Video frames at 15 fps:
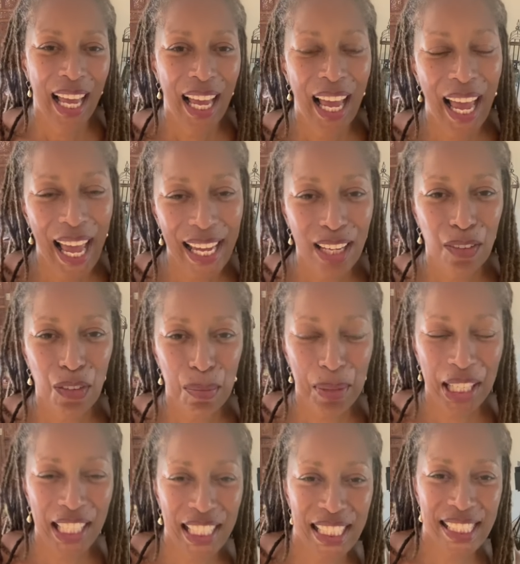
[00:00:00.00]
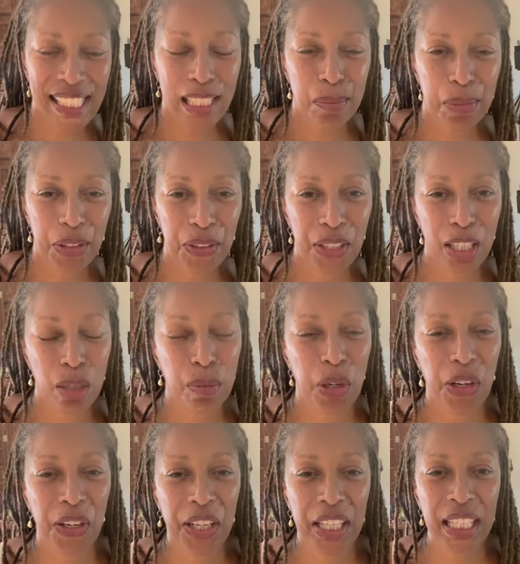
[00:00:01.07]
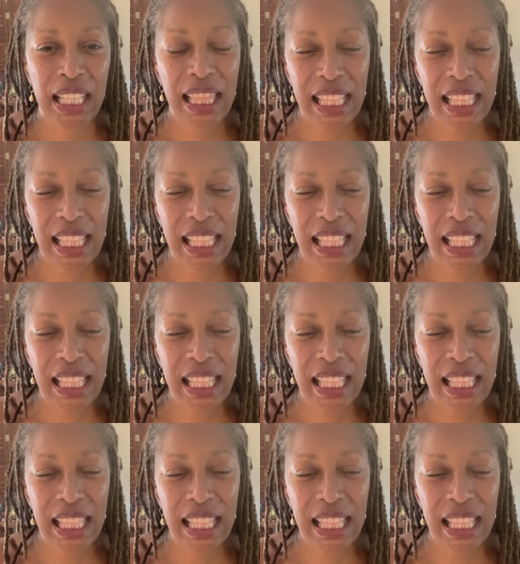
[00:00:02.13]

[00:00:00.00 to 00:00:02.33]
Hey everybody, it's Lemuria Kamara,